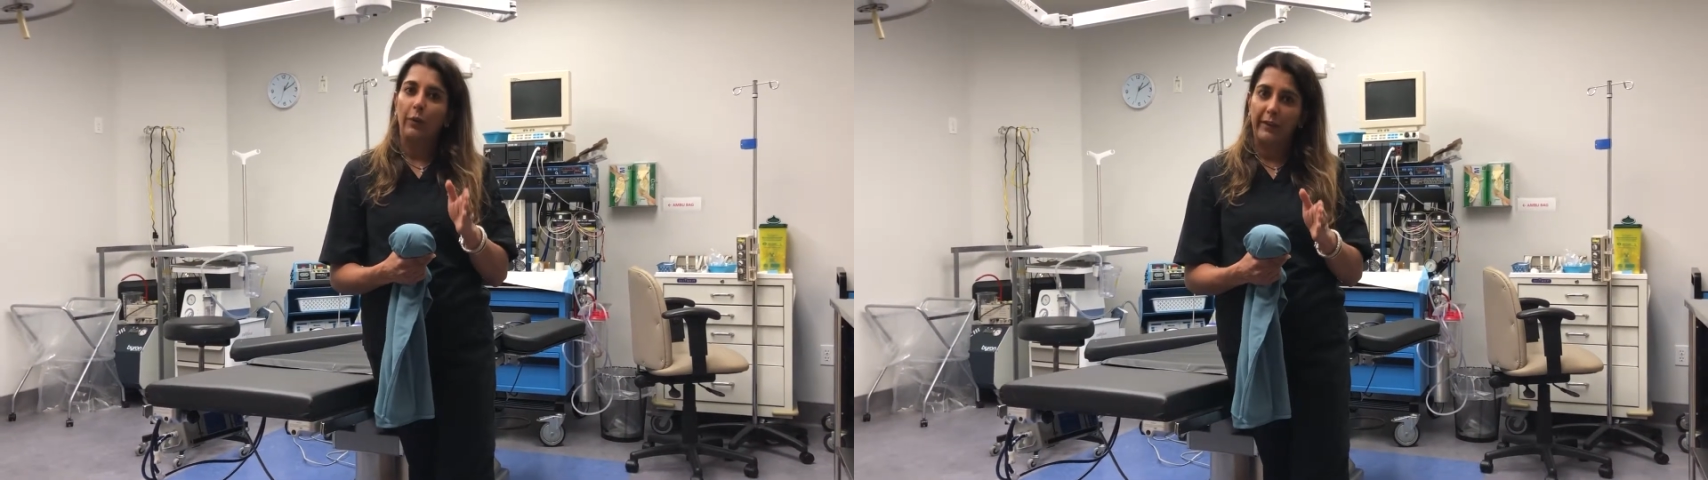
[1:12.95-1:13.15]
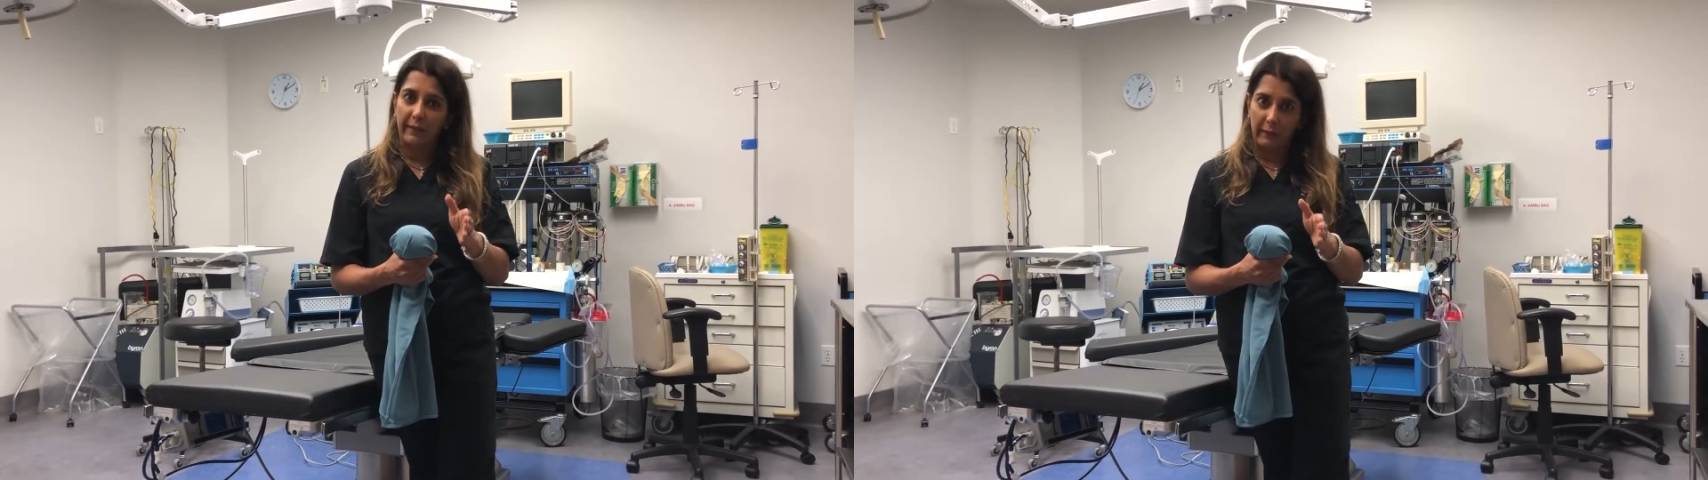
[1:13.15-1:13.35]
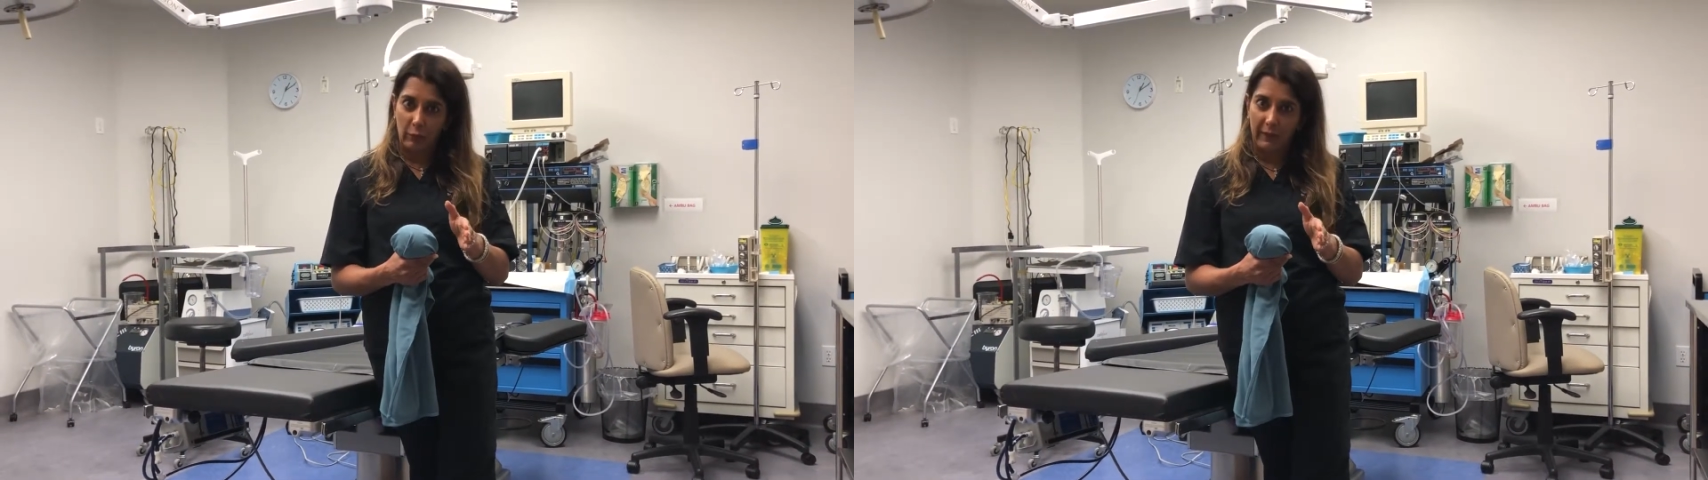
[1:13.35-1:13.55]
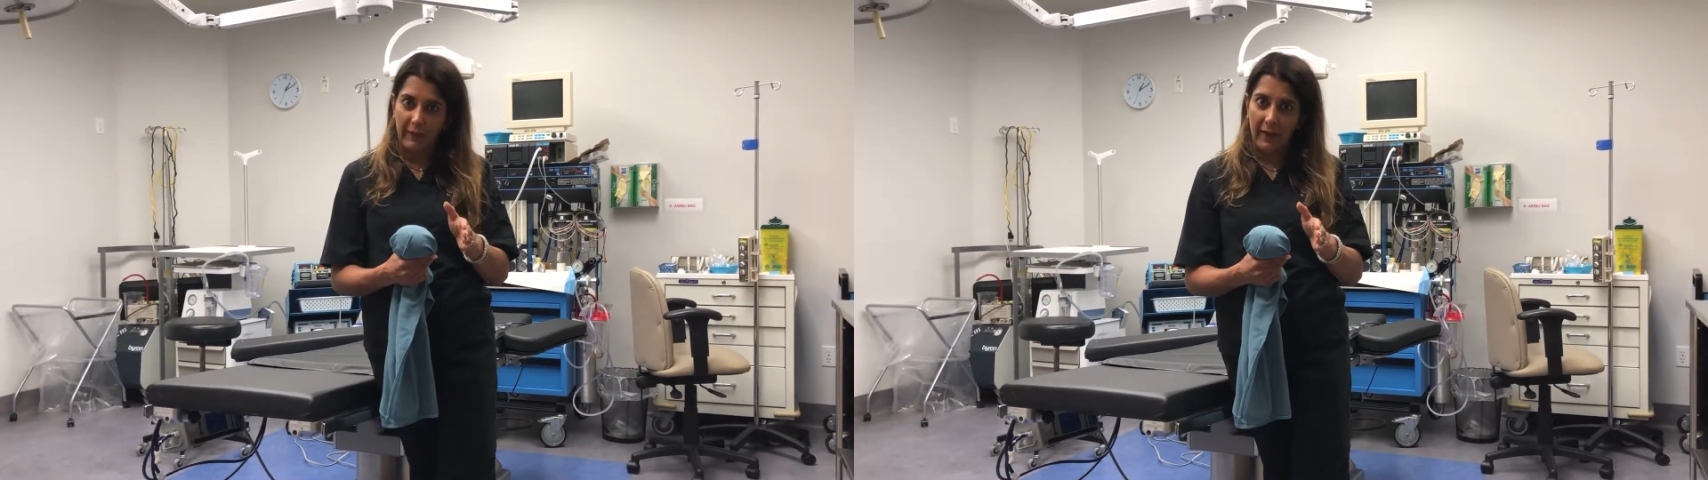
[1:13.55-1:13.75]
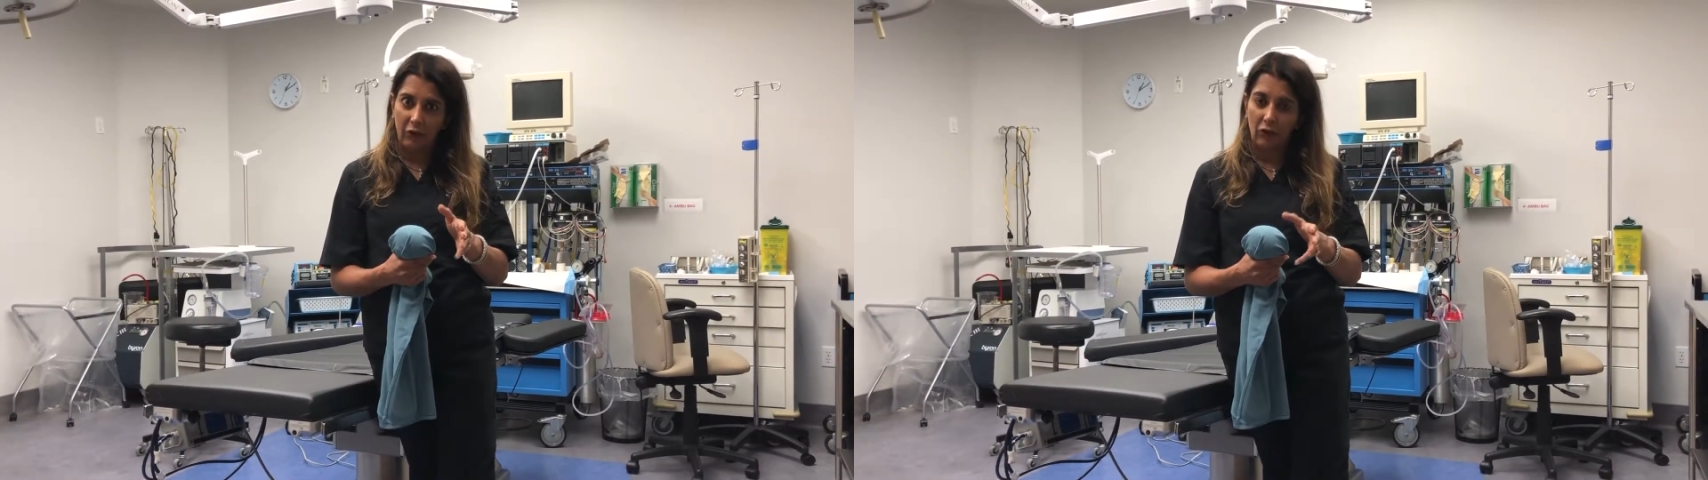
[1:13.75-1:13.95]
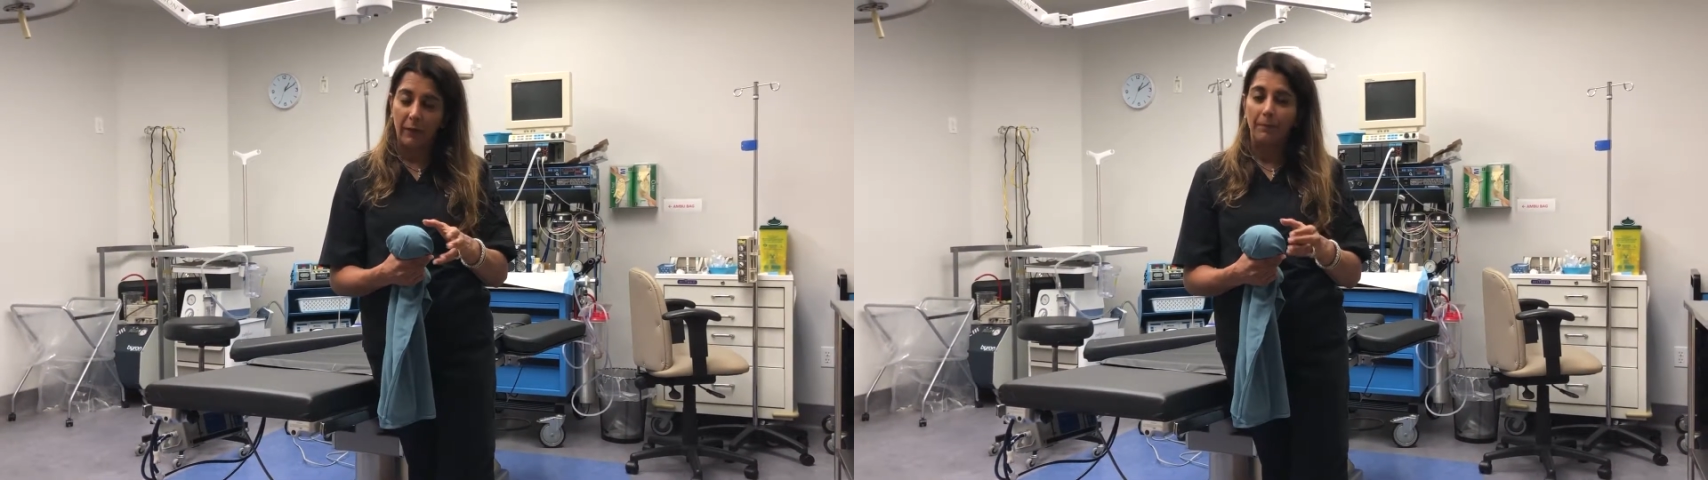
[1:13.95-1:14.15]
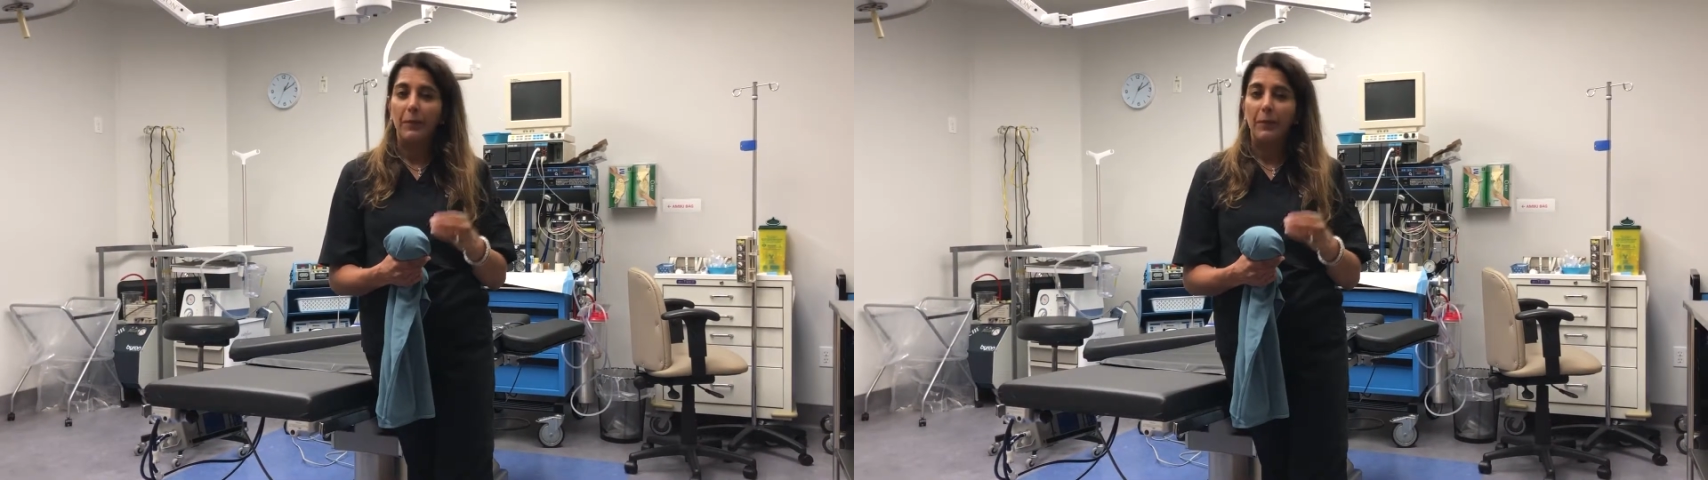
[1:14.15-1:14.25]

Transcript: resection.